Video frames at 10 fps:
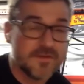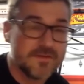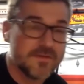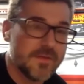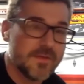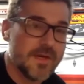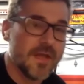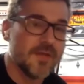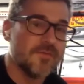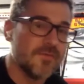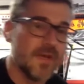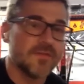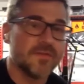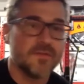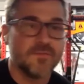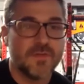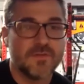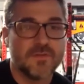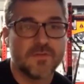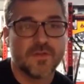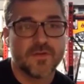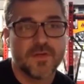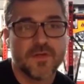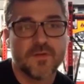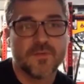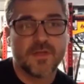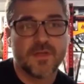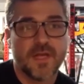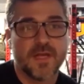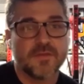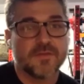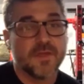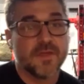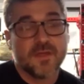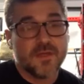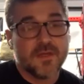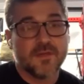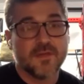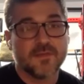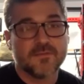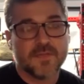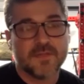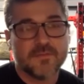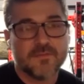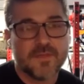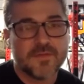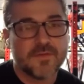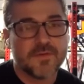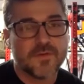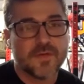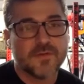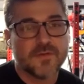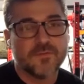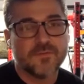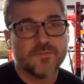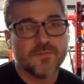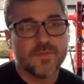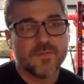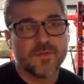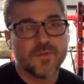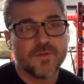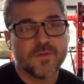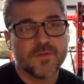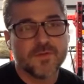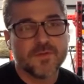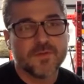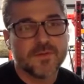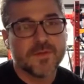It's because, I invest in pieces that are going to help my clients, and then it turns out to be a pretty good deal.